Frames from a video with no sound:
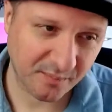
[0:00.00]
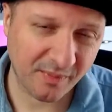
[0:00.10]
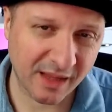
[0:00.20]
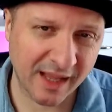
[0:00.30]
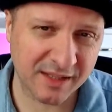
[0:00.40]

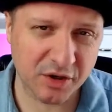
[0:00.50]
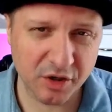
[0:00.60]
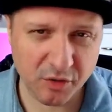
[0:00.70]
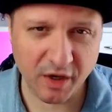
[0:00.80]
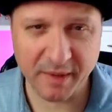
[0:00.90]
And so
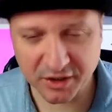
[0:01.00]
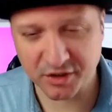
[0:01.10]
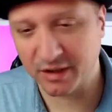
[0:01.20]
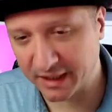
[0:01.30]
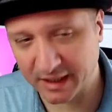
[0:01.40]
you want to make sure,
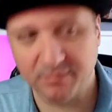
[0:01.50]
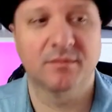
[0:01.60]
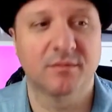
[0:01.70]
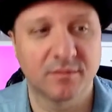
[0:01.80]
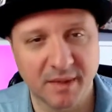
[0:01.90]
again,
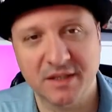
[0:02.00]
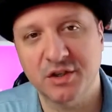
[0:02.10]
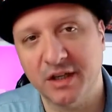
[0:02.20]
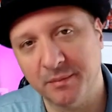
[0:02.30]
messaging